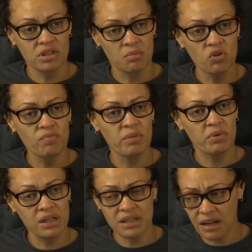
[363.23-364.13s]
in the movement
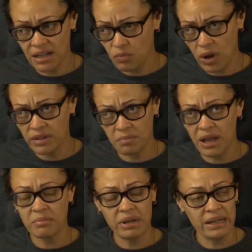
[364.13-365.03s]
because all these wealthy
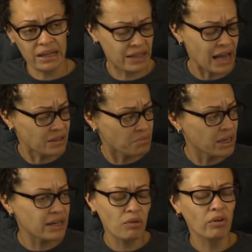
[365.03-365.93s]
black men, they got the
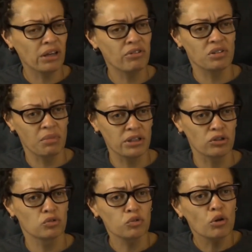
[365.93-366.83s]
money, they won't give us the money,
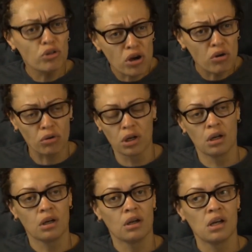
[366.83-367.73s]
so screw you.
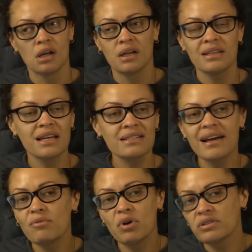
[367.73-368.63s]
That's
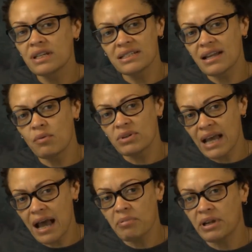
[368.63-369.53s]
not what's
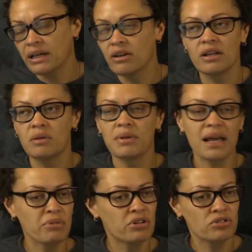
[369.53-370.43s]
happening, and the
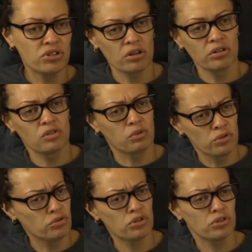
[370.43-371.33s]
black men are just telling us, well,
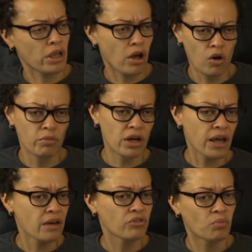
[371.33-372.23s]
you should just stay home and not
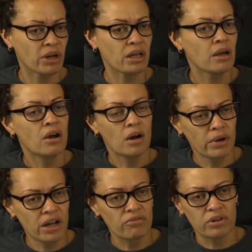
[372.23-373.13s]
have no money or
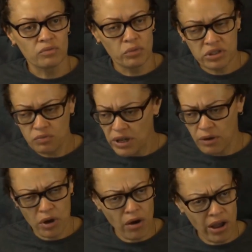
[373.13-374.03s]
whatever, and
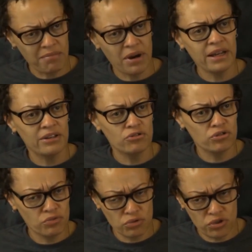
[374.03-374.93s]
we all have money, and
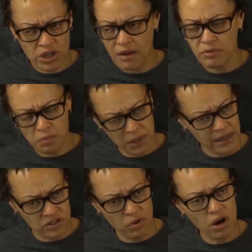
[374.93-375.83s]
you just have to play
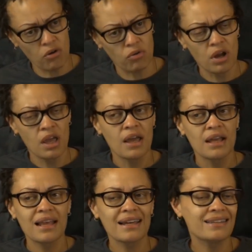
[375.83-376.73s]
this role.
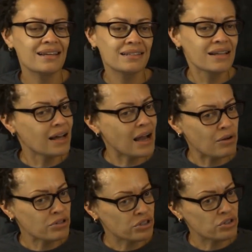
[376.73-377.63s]
Like, that's not
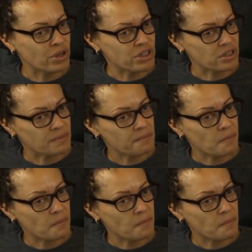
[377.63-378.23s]
our situation.